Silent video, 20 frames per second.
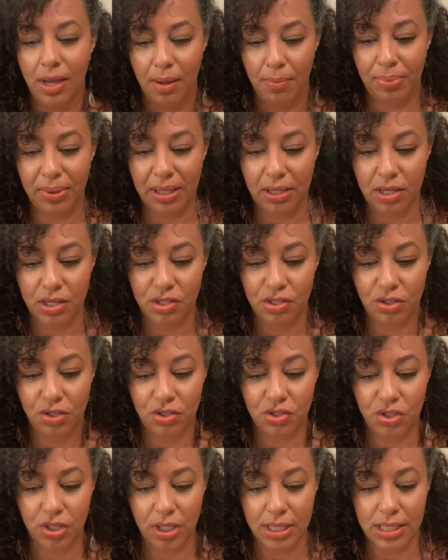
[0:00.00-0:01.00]
because you're
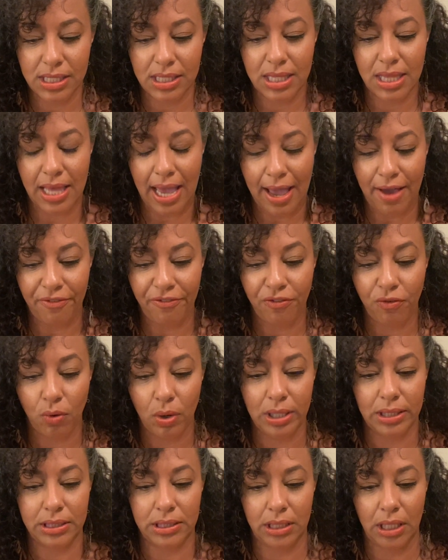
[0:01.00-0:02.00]
just that
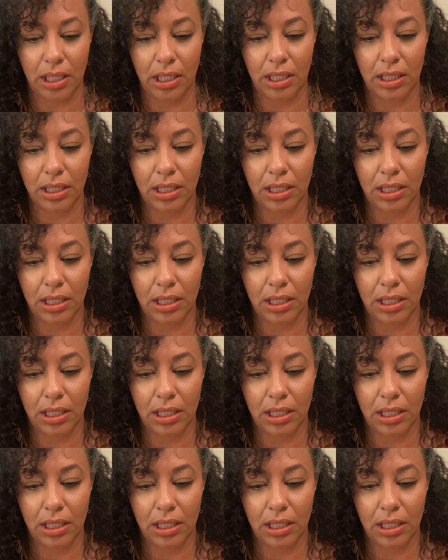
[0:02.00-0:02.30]
fuerte,